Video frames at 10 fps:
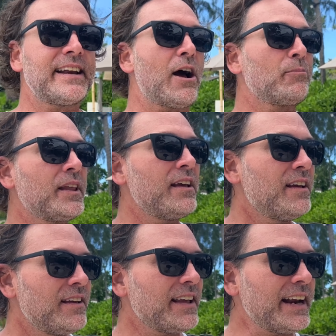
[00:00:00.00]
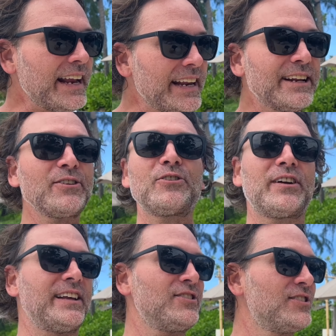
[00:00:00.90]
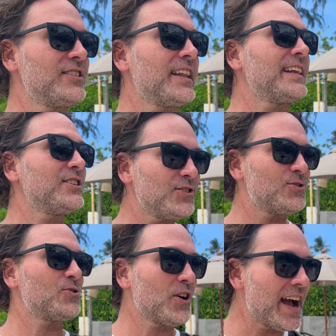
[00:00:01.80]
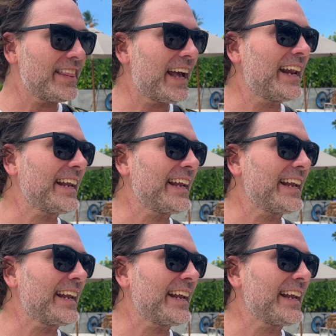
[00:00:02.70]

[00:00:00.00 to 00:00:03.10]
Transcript: Now, Canadian Chris, let's try that